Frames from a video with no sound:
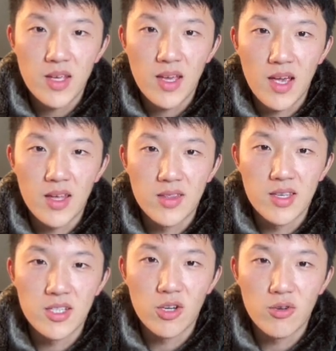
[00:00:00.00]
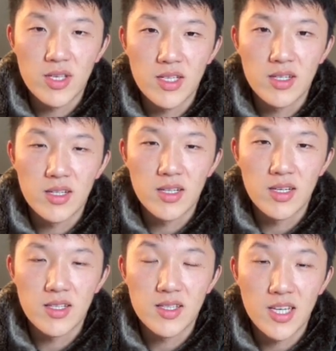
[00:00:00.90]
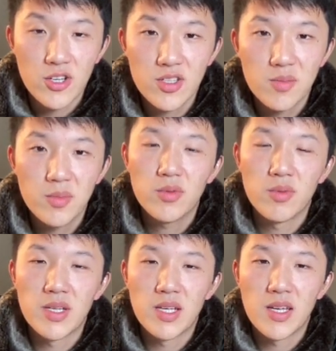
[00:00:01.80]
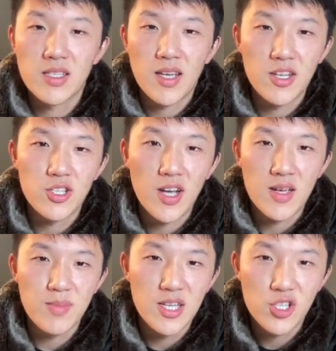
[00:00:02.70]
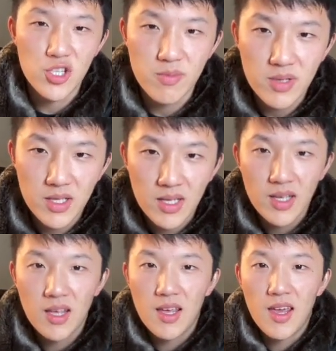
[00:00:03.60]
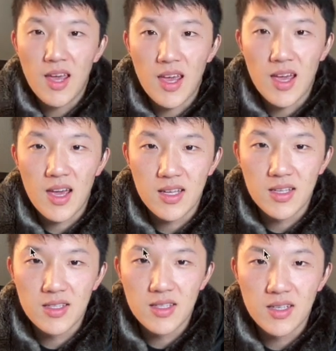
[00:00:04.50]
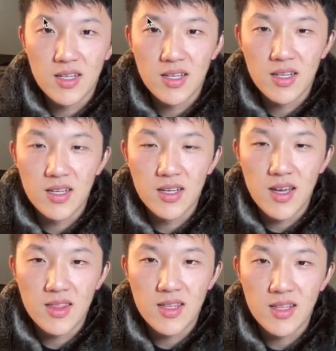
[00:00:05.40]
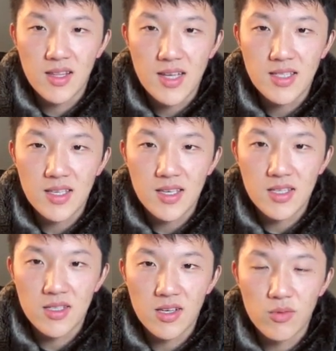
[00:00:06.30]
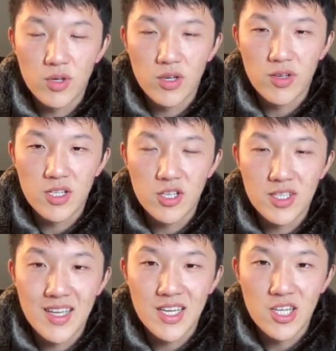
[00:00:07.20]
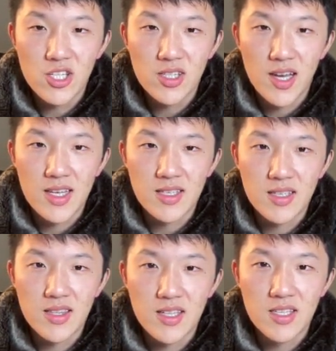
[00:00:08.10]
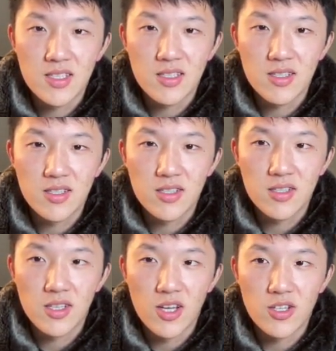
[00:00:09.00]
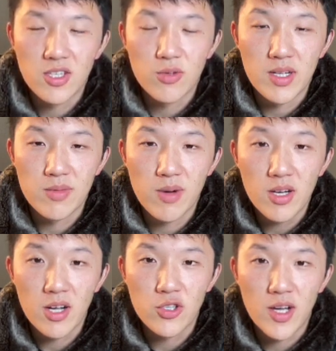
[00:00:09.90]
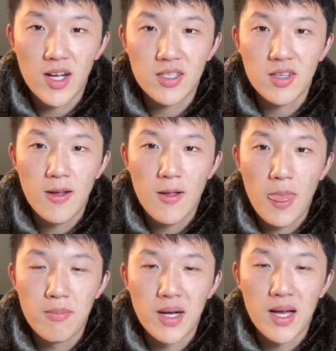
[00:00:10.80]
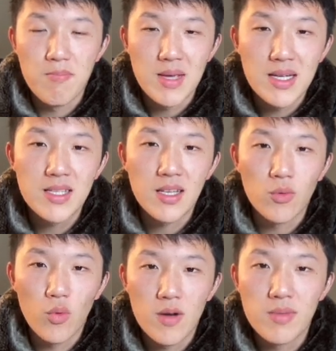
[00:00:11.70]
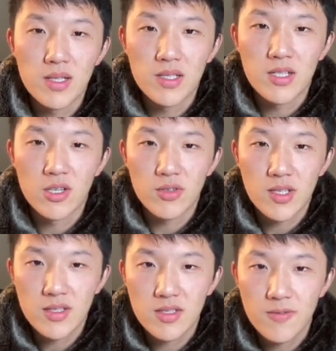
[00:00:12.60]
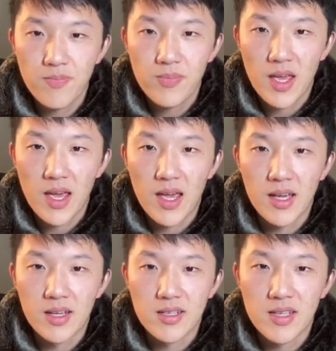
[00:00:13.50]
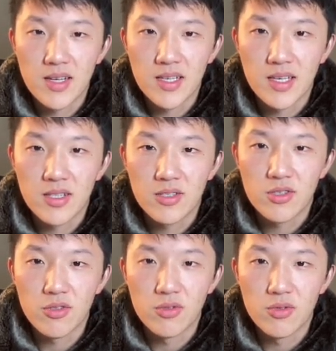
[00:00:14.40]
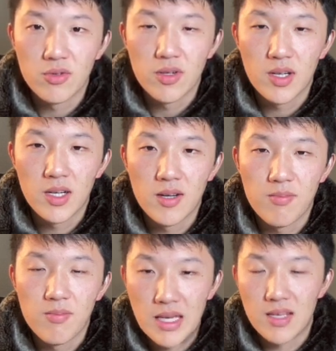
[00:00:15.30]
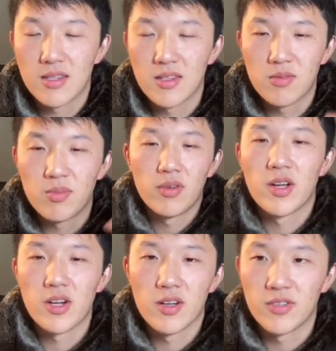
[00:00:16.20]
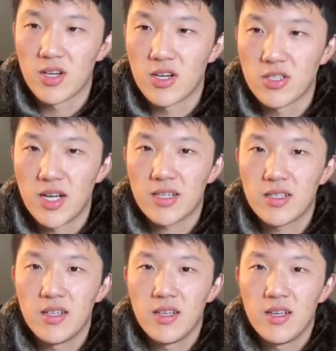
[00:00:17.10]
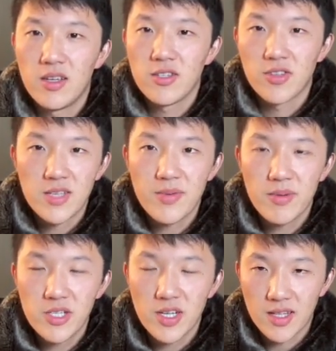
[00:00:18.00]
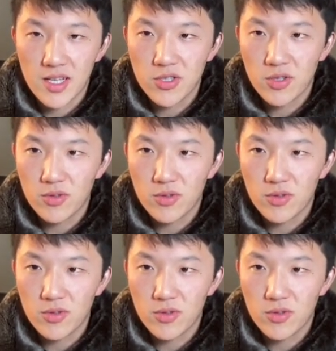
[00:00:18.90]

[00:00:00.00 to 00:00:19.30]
and the token uh, ticker symbol will be SHIB SHIB. And, uh, and then the last thing is we're going to just initialize this ERC20 smart contract by minting 1 million tokens and sending it to uh, me, the deployer of the contract. So that's pretty much it. That's the whole